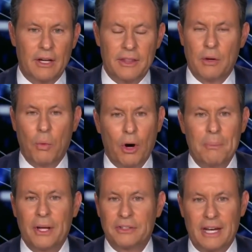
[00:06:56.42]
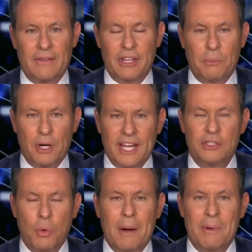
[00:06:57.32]
the wall built and everything. But
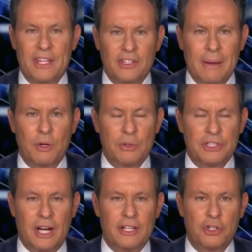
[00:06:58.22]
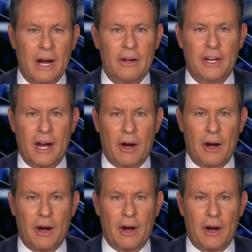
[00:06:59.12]
guess what? By the time it was done, trial and
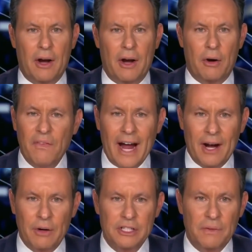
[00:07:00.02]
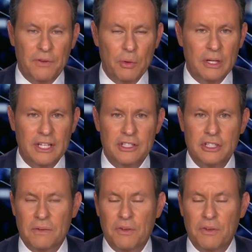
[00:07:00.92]
error, a few firings, a few releases,